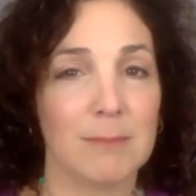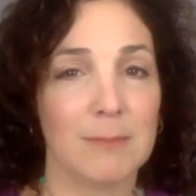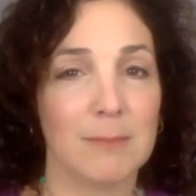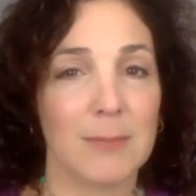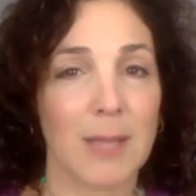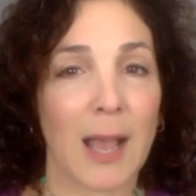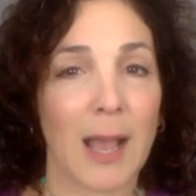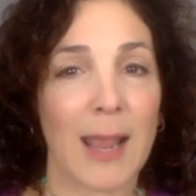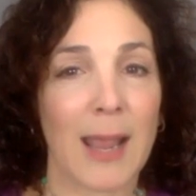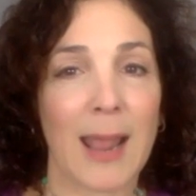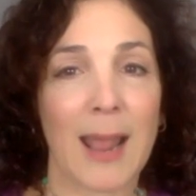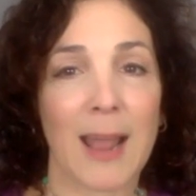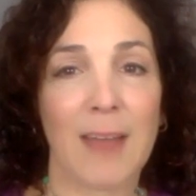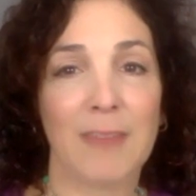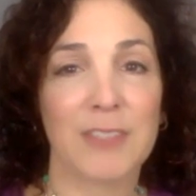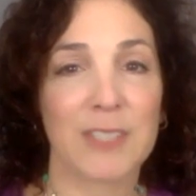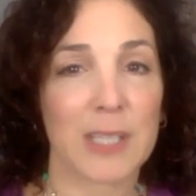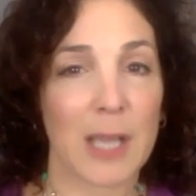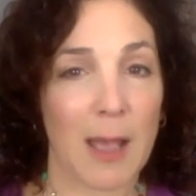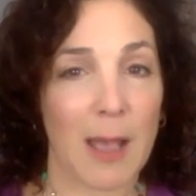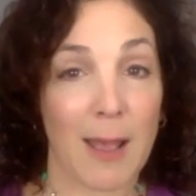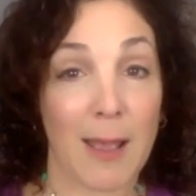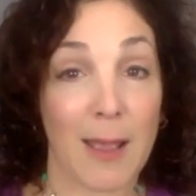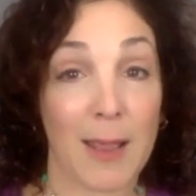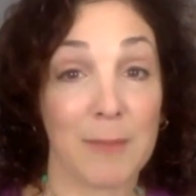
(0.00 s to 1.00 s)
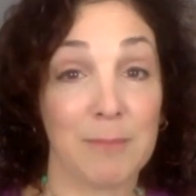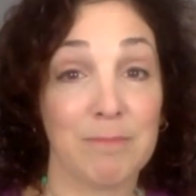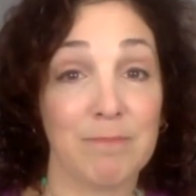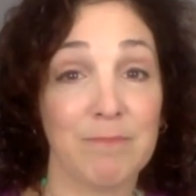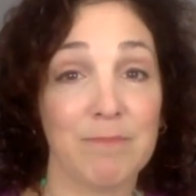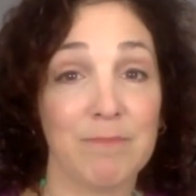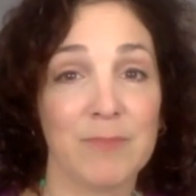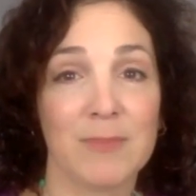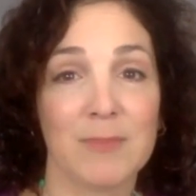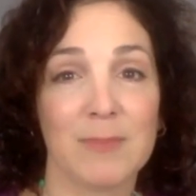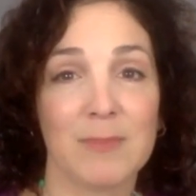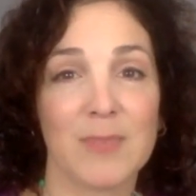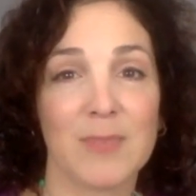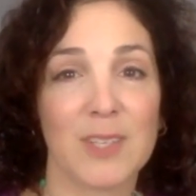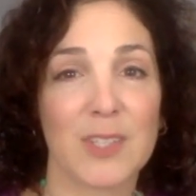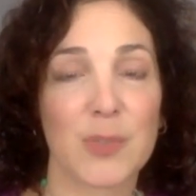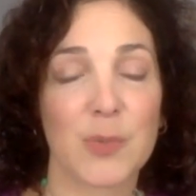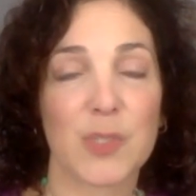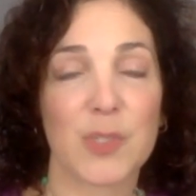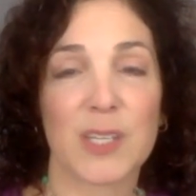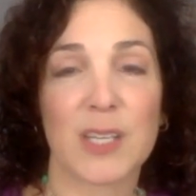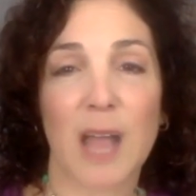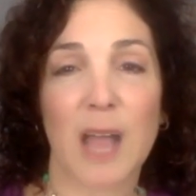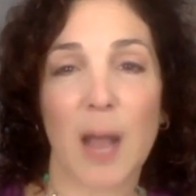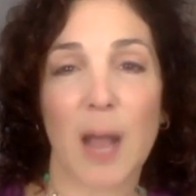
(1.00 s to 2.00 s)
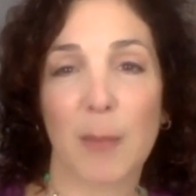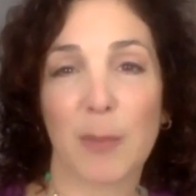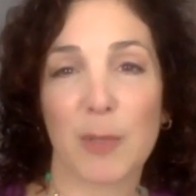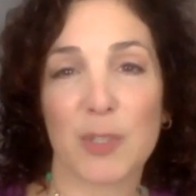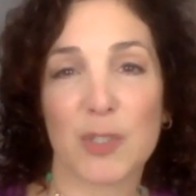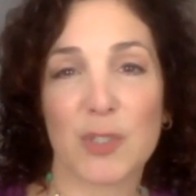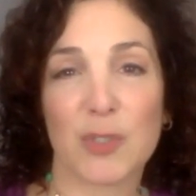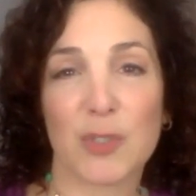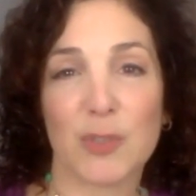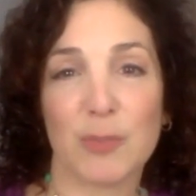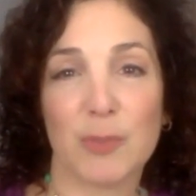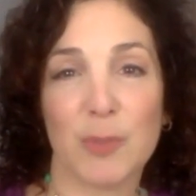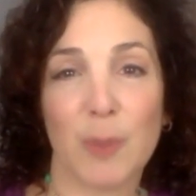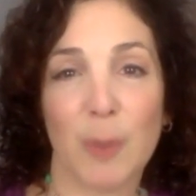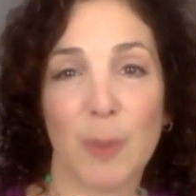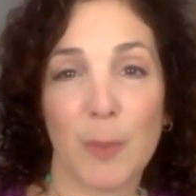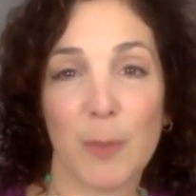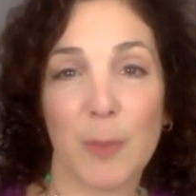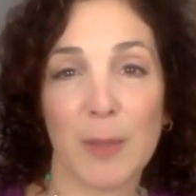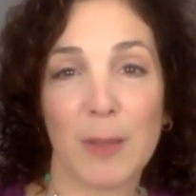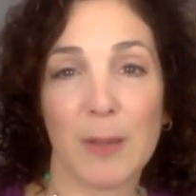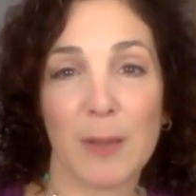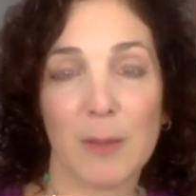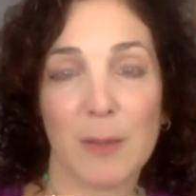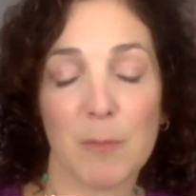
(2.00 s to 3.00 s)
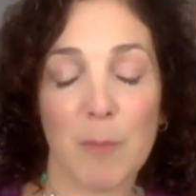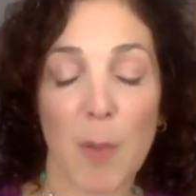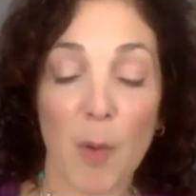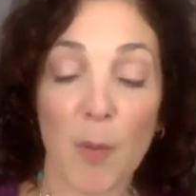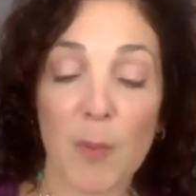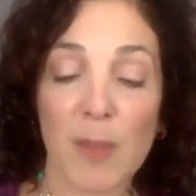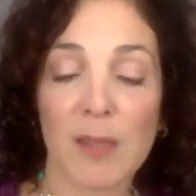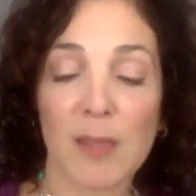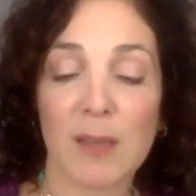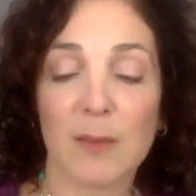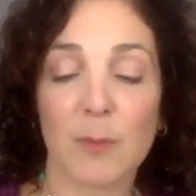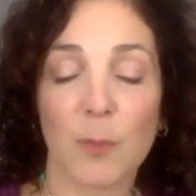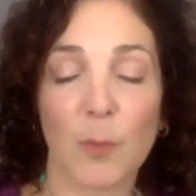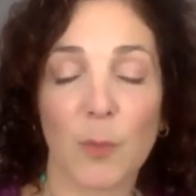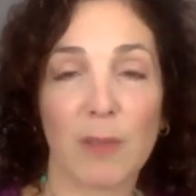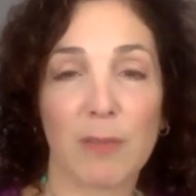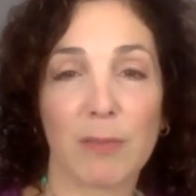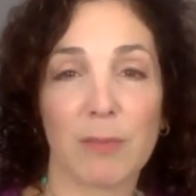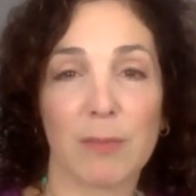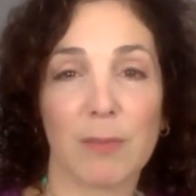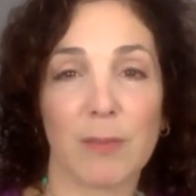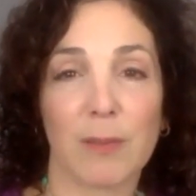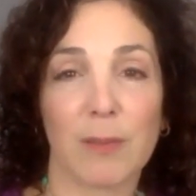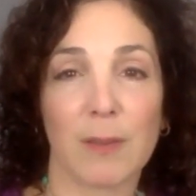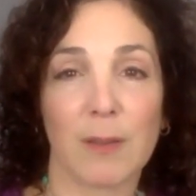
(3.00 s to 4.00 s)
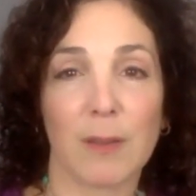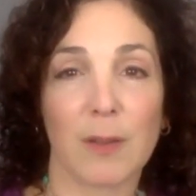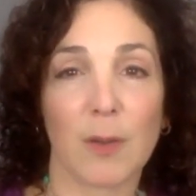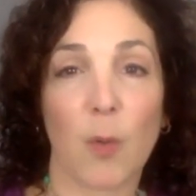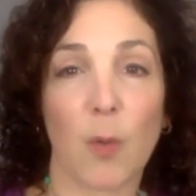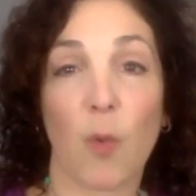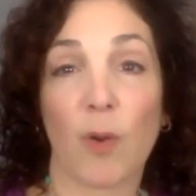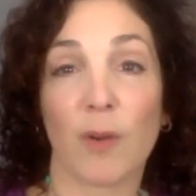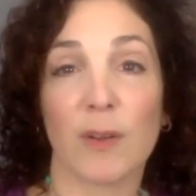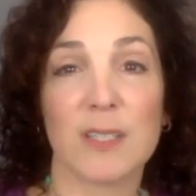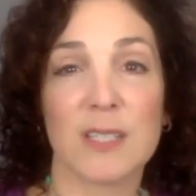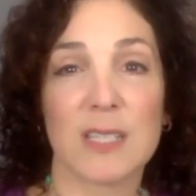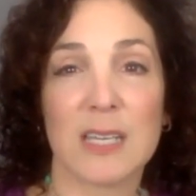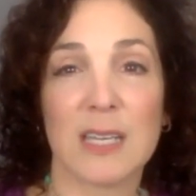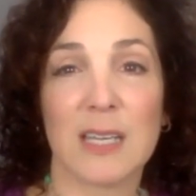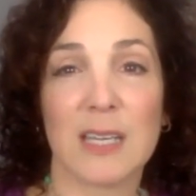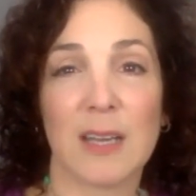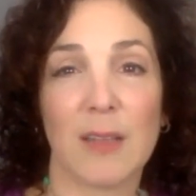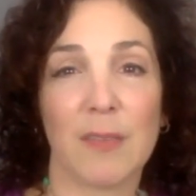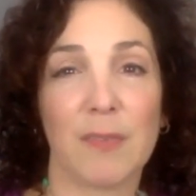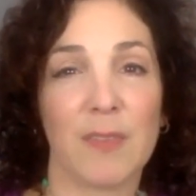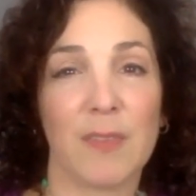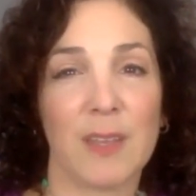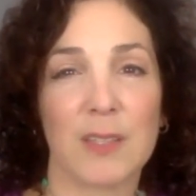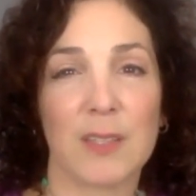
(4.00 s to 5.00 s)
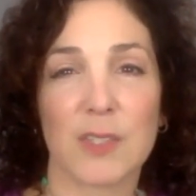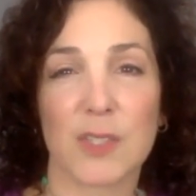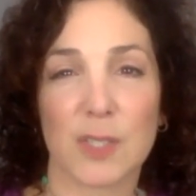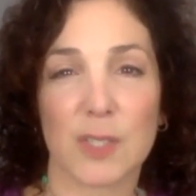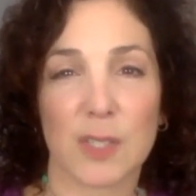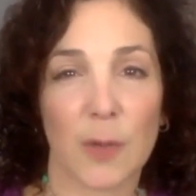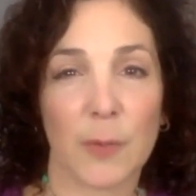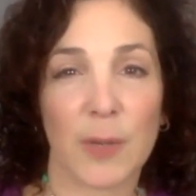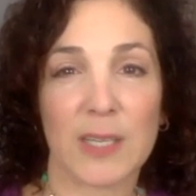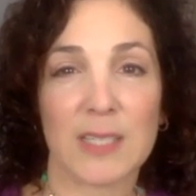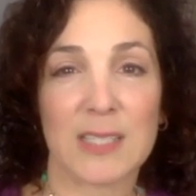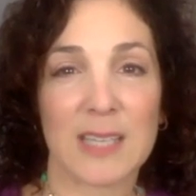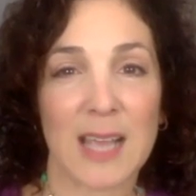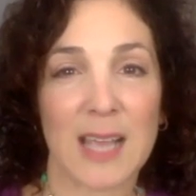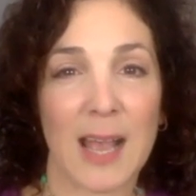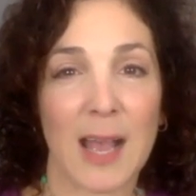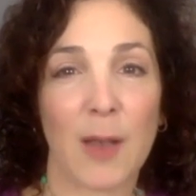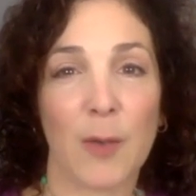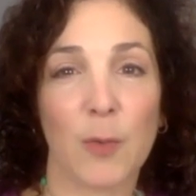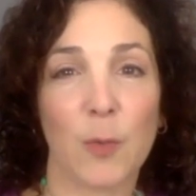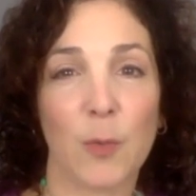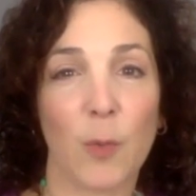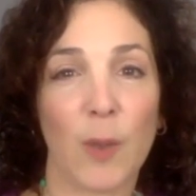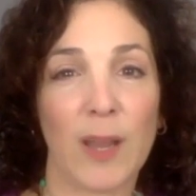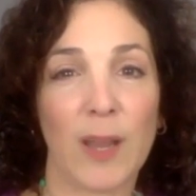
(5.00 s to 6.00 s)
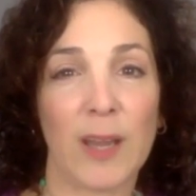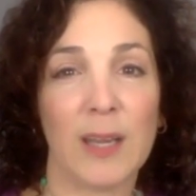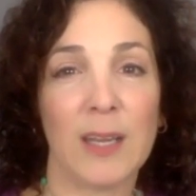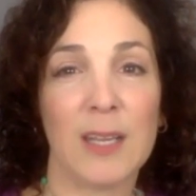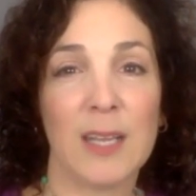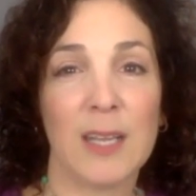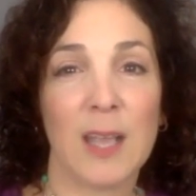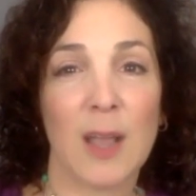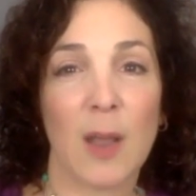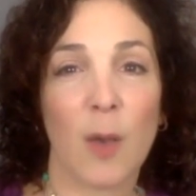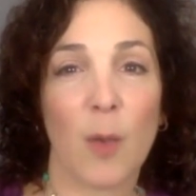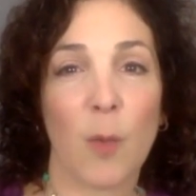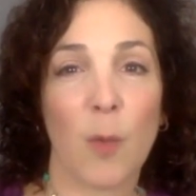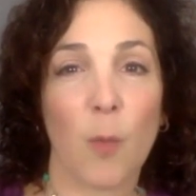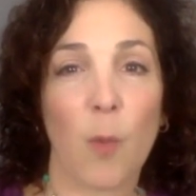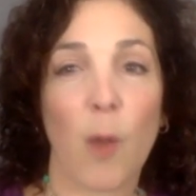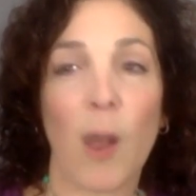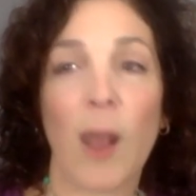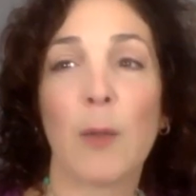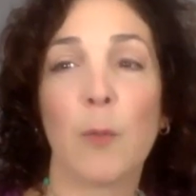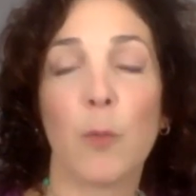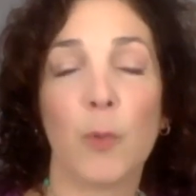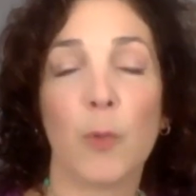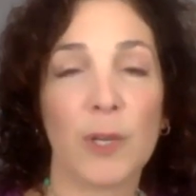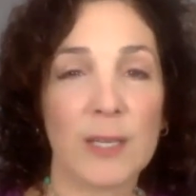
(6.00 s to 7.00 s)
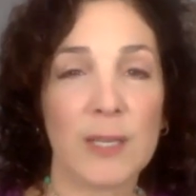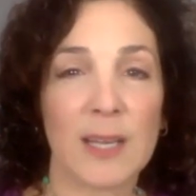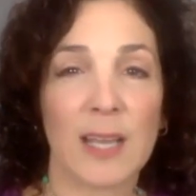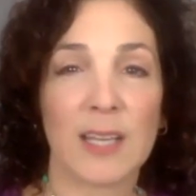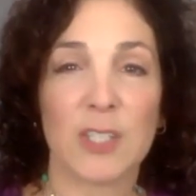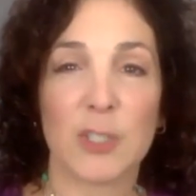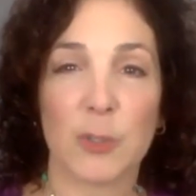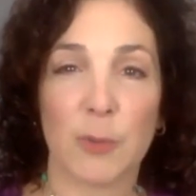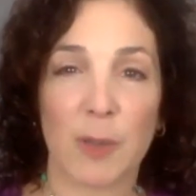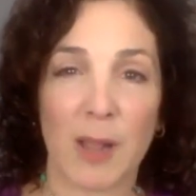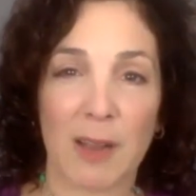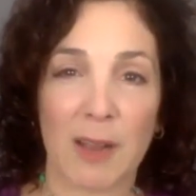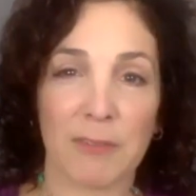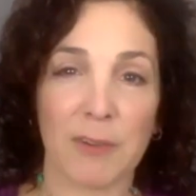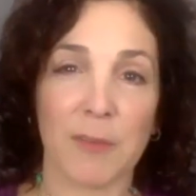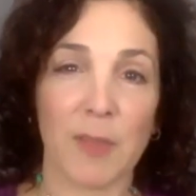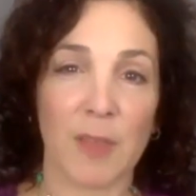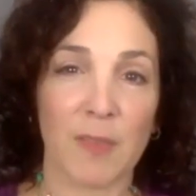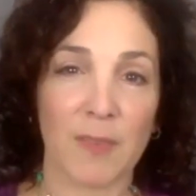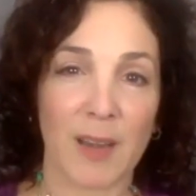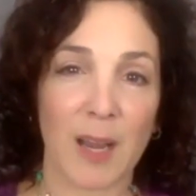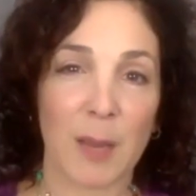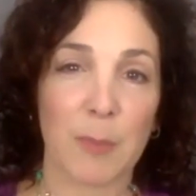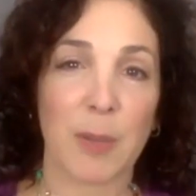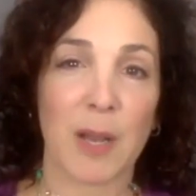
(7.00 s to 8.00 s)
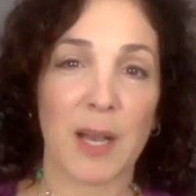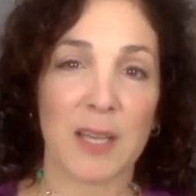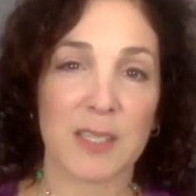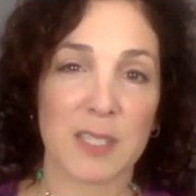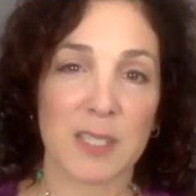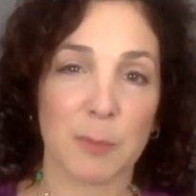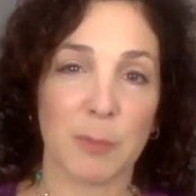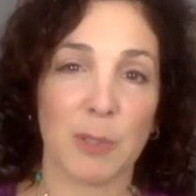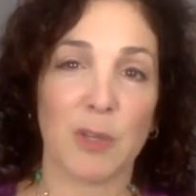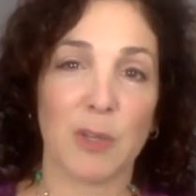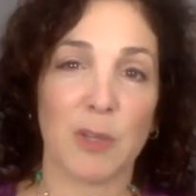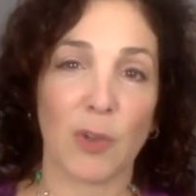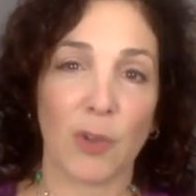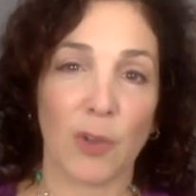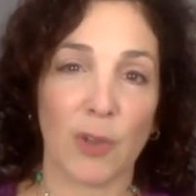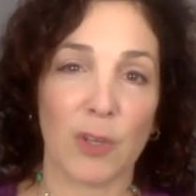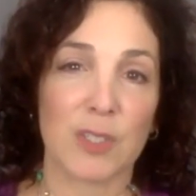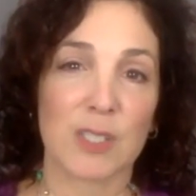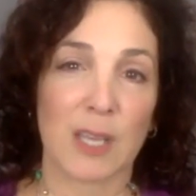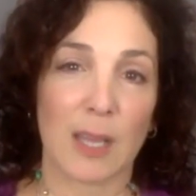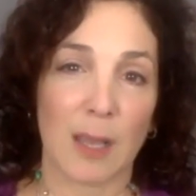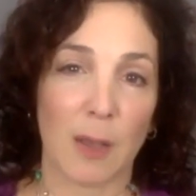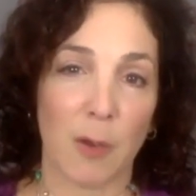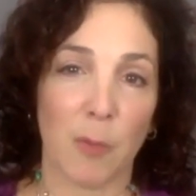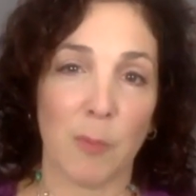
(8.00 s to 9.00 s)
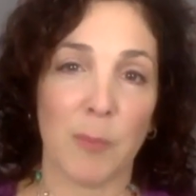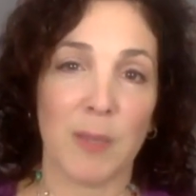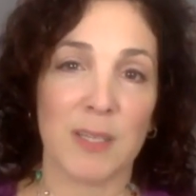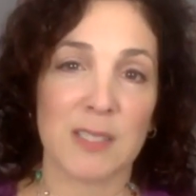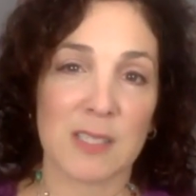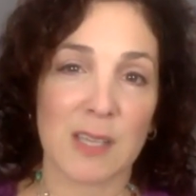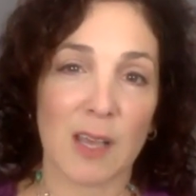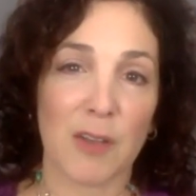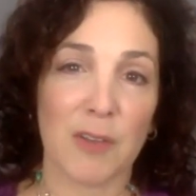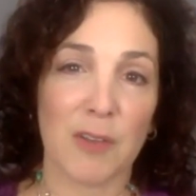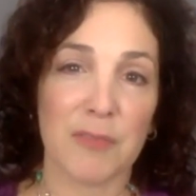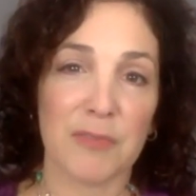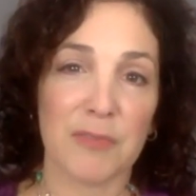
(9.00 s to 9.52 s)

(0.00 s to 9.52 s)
I have time this was an opportune moment with the quarantine and things slowing down when why wouldn't I do everything that I possibly could to help myself?